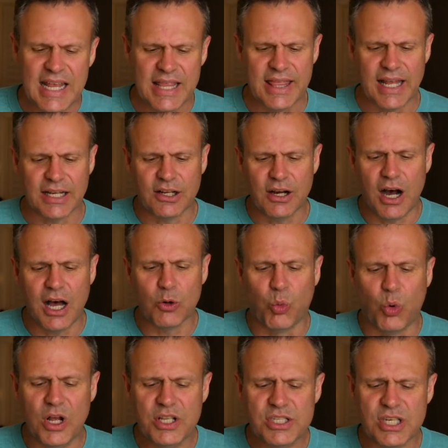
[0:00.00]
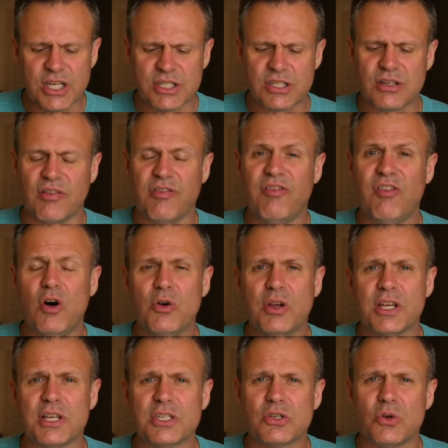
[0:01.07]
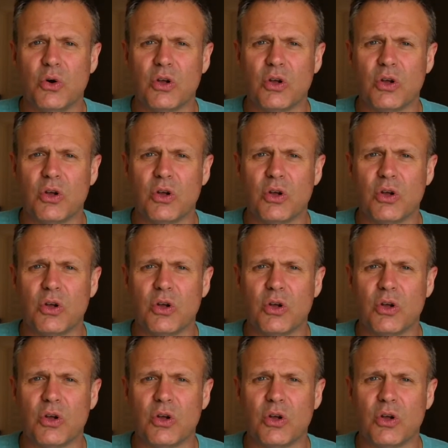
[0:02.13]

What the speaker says: That God wants us to focus